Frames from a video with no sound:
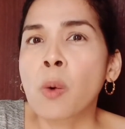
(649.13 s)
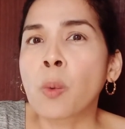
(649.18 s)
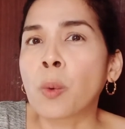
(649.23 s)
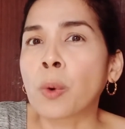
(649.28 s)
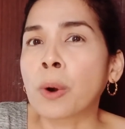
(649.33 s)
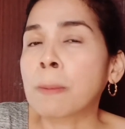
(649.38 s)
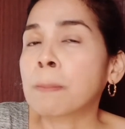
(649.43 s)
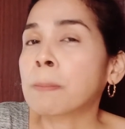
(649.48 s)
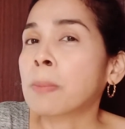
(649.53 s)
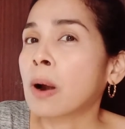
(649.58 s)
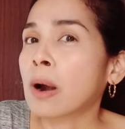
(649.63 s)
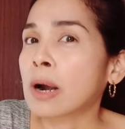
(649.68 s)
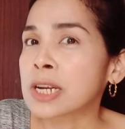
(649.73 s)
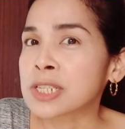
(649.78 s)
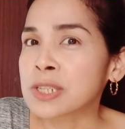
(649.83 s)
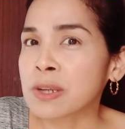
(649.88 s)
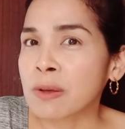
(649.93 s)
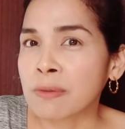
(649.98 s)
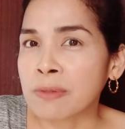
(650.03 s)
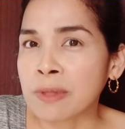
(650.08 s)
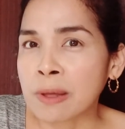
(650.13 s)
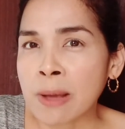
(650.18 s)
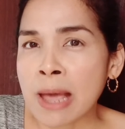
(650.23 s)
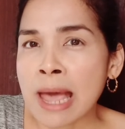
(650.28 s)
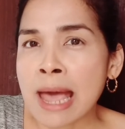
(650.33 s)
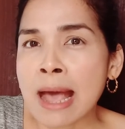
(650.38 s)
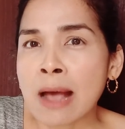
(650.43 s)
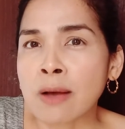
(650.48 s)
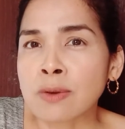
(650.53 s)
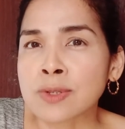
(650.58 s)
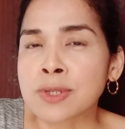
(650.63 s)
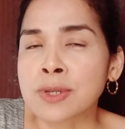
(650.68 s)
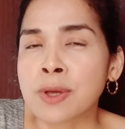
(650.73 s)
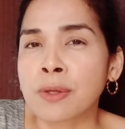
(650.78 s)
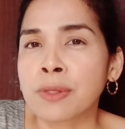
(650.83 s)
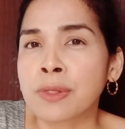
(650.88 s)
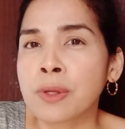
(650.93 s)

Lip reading: or parts of the house.